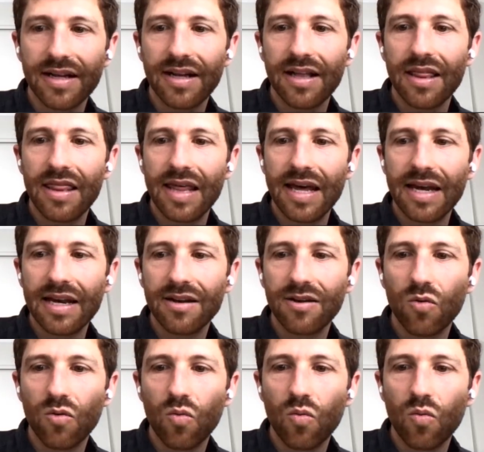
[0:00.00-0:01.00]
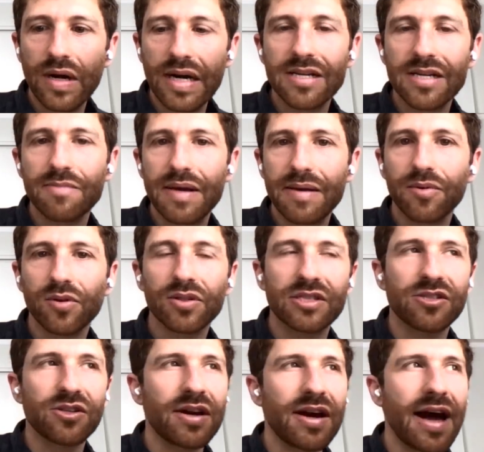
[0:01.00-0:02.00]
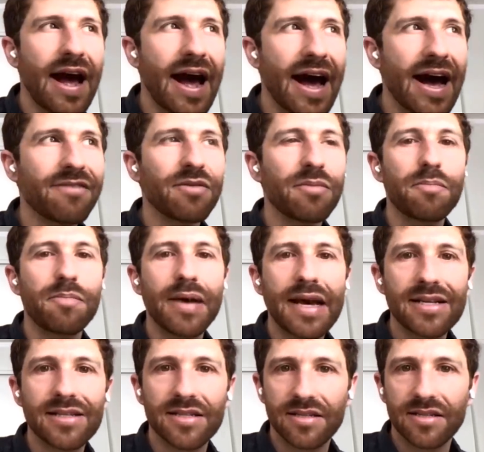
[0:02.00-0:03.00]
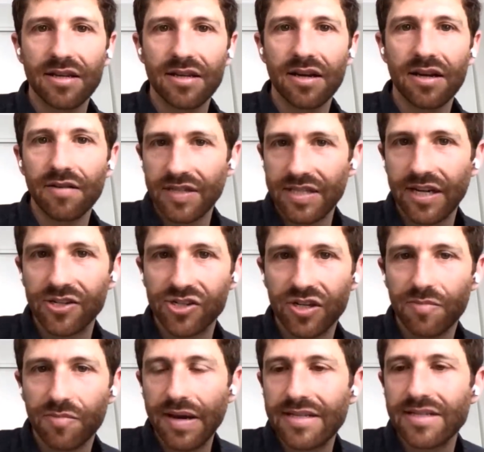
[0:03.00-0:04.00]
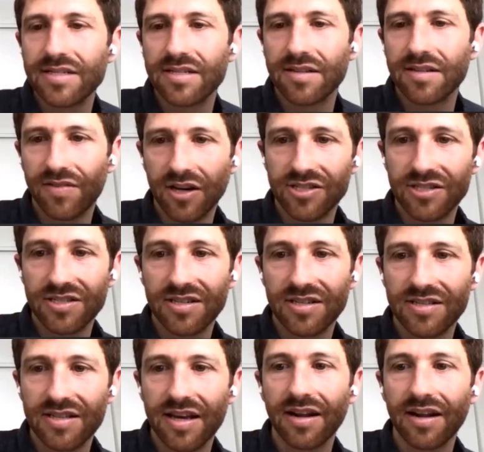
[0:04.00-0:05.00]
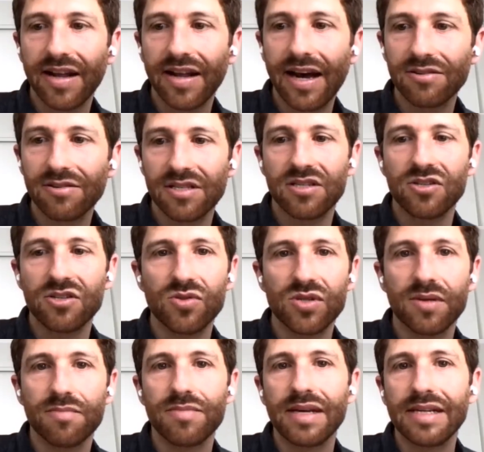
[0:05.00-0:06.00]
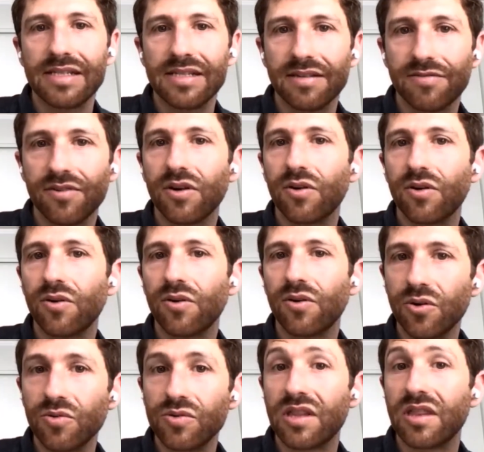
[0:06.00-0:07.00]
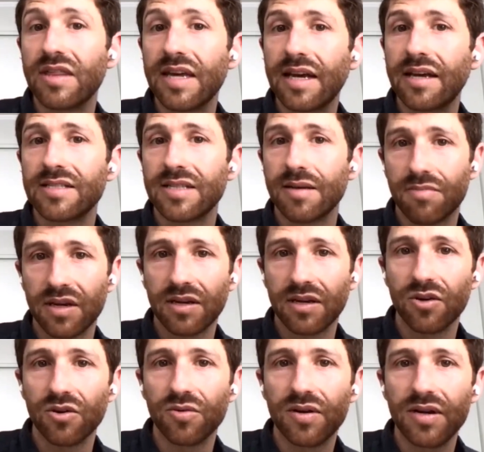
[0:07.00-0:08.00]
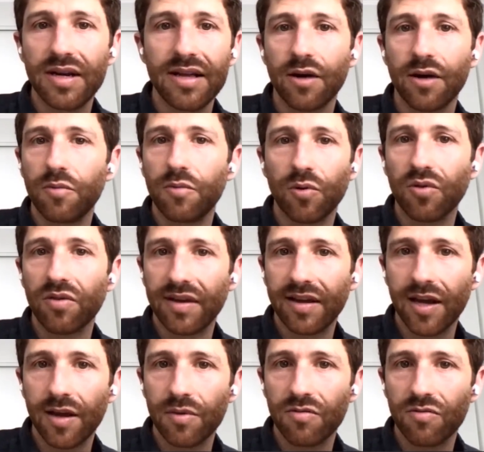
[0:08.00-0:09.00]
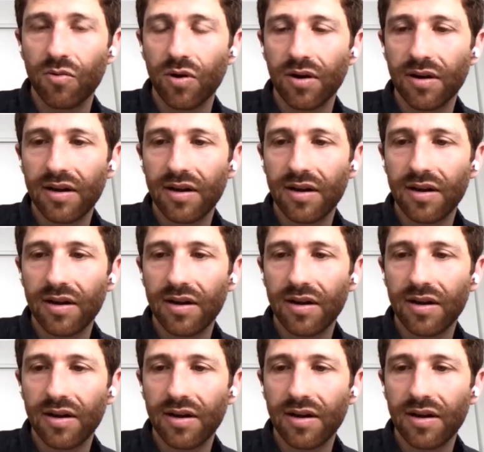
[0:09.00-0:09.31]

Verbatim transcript: then we need to be able to have a basis of attention, a basis of consciousness that allows us to do something different or new, to think something new that we weren't thinking before.